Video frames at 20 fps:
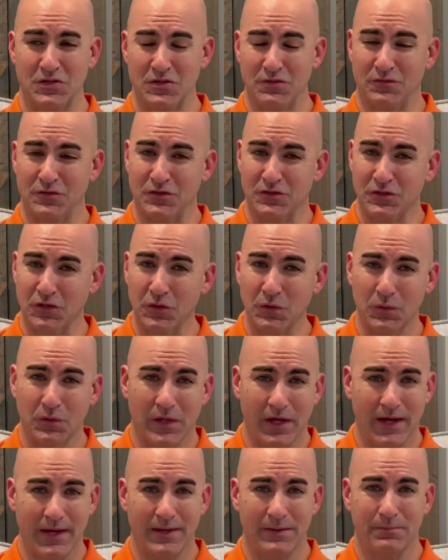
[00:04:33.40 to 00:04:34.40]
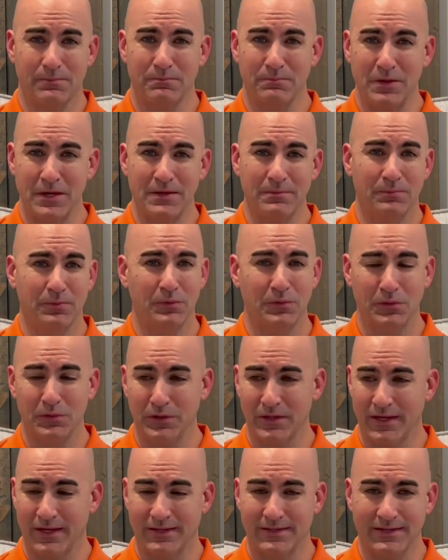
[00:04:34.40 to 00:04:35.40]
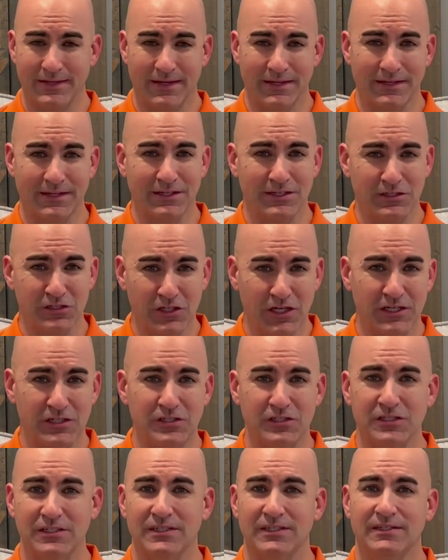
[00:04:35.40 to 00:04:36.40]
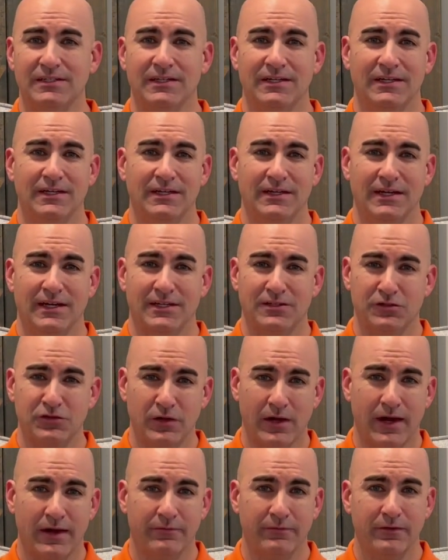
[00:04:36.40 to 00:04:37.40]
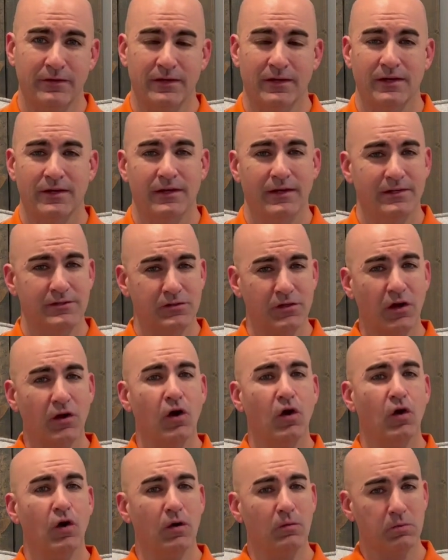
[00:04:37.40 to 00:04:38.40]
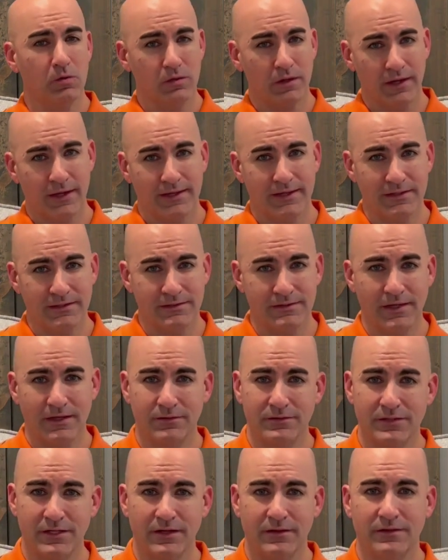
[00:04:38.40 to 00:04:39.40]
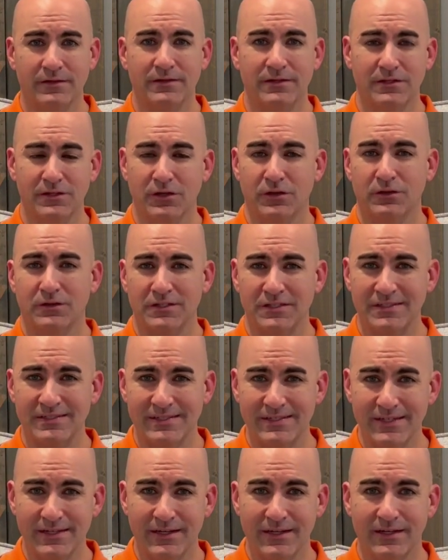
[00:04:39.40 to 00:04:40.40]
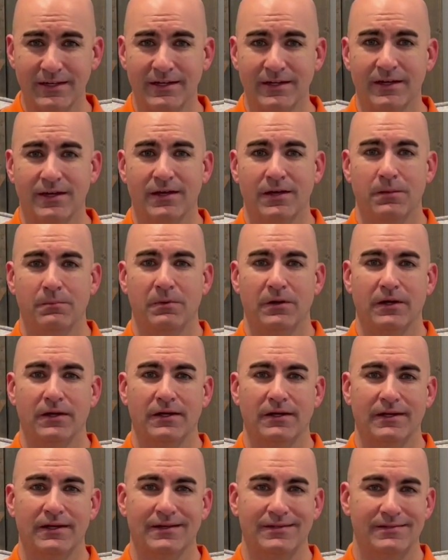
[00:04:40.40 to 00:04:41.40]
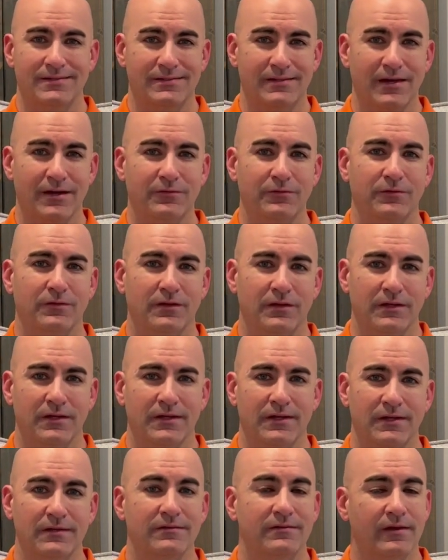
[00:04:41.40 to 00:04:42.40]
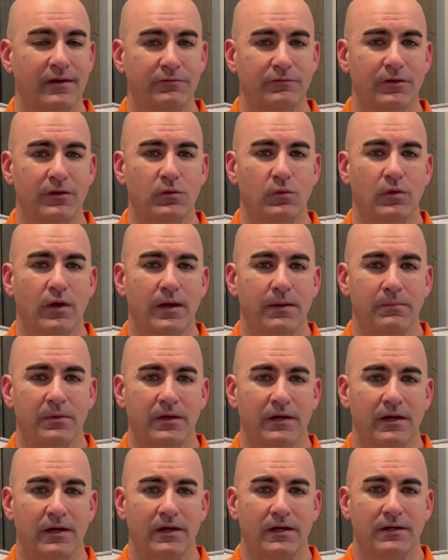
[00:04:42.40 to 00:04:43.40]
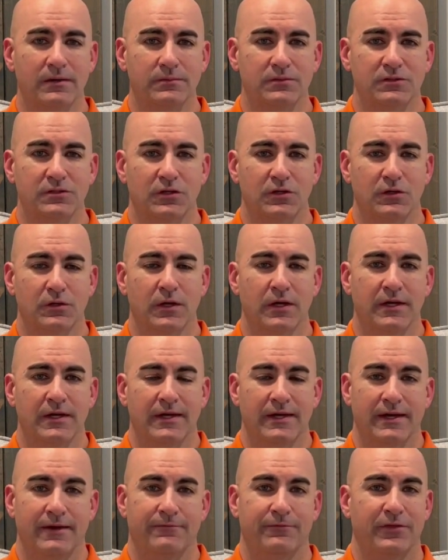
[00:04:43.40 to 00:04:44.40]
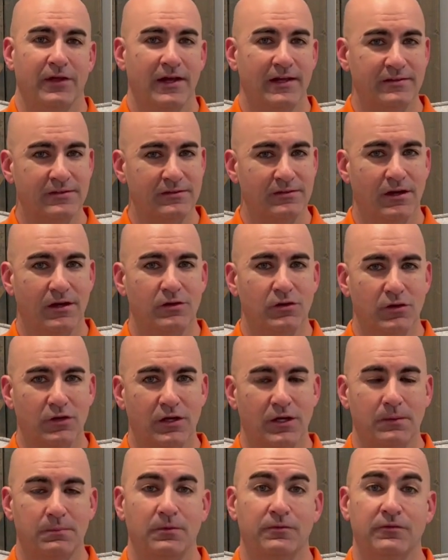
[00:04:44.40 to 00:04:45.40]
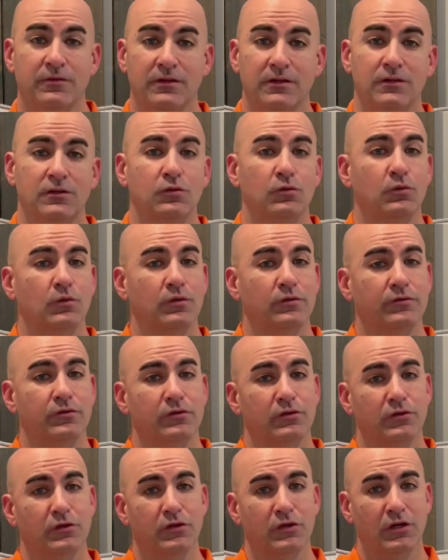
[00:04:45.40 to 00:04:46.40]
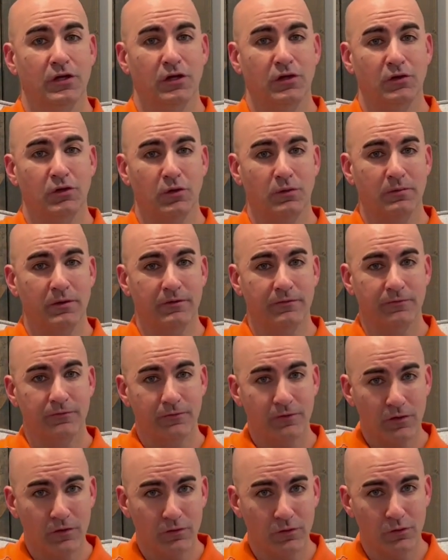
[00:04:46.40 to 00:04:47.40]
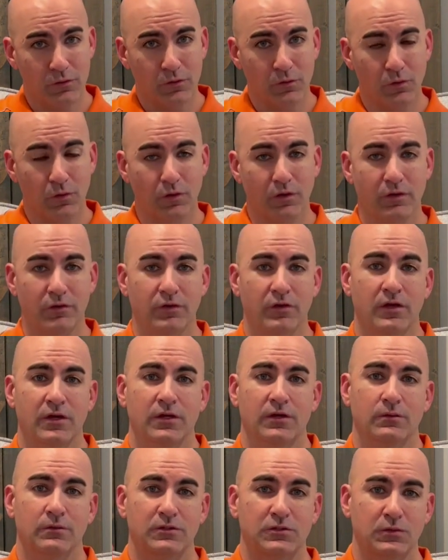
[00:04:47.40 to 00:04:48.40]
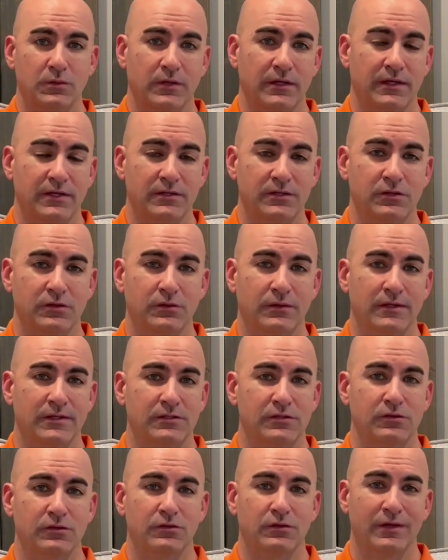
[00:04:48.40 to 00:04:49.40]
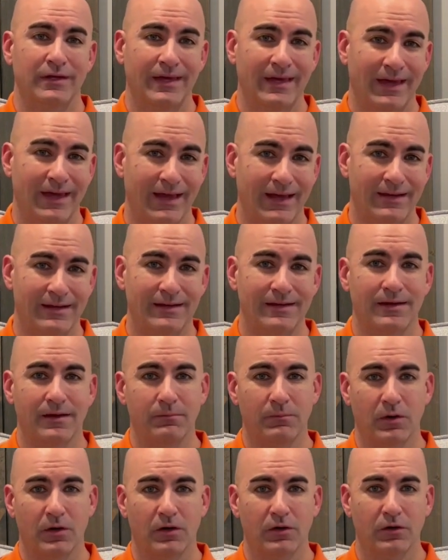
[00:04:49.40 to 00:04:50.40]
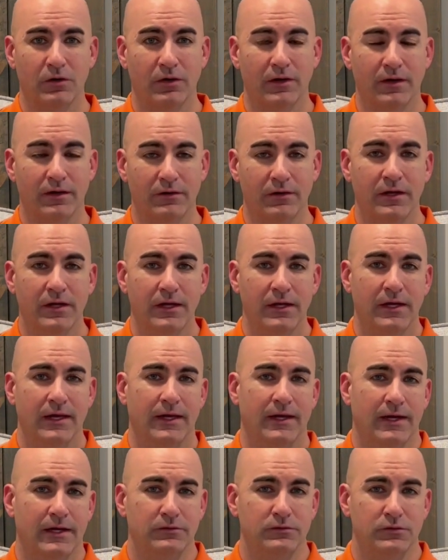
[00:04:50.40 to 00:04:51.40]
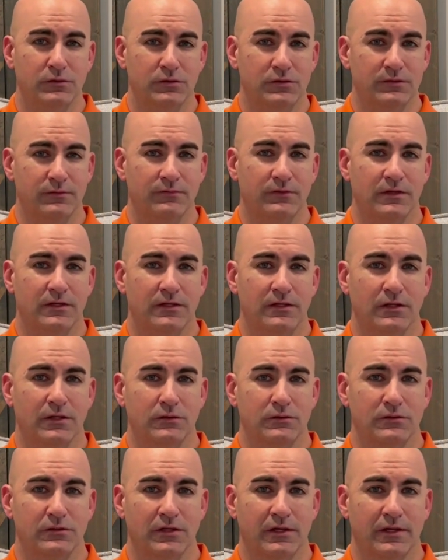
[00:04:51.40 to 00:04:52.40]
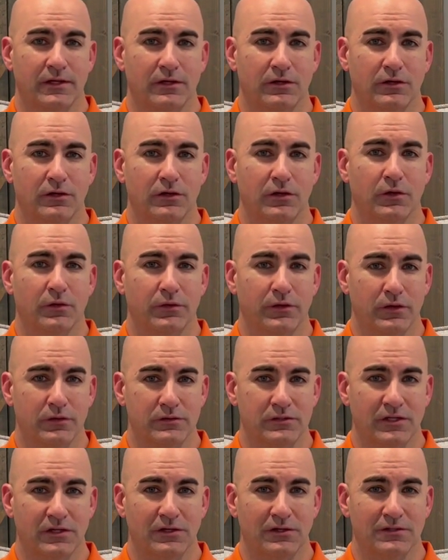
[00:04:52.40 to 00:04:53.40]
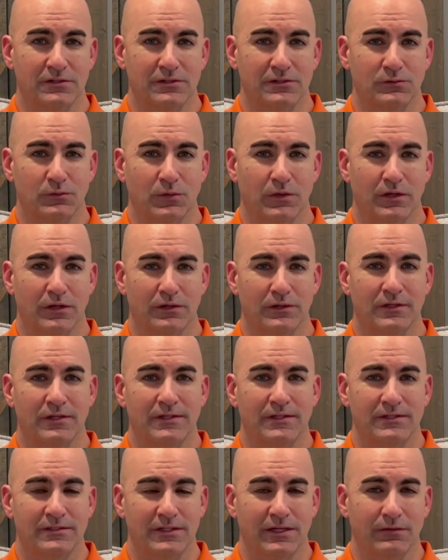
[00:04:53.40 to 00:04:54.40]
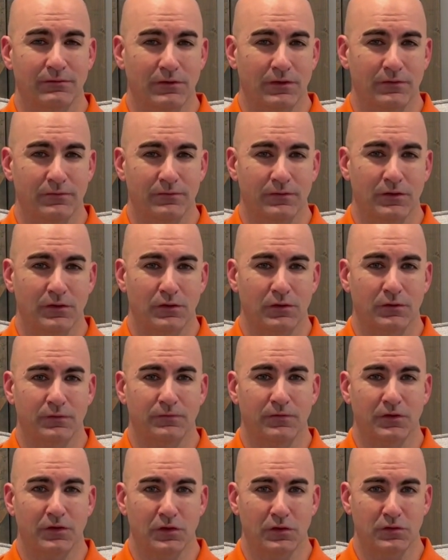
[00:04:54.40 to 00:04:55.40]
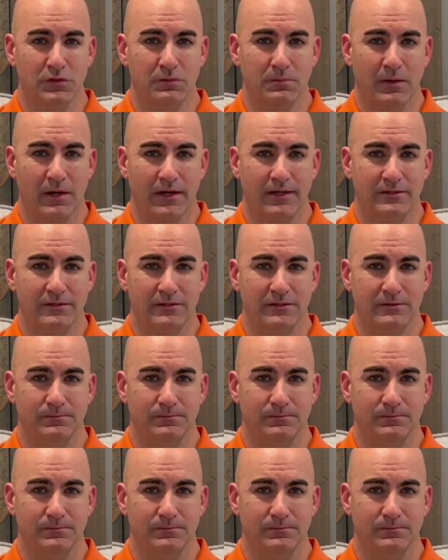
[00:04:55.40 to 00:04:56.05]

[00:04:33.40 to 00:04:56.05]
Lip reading: don't like people and congestion and traffic, it's not horrible like a downtown in a city, but it's definitely ramping up. So if that's not your cup of tea, you want to look a little bit further north, which would hit you into Canton and Ball Ground, and I'll do some videos later on those areas as well to give you a feel for those spots.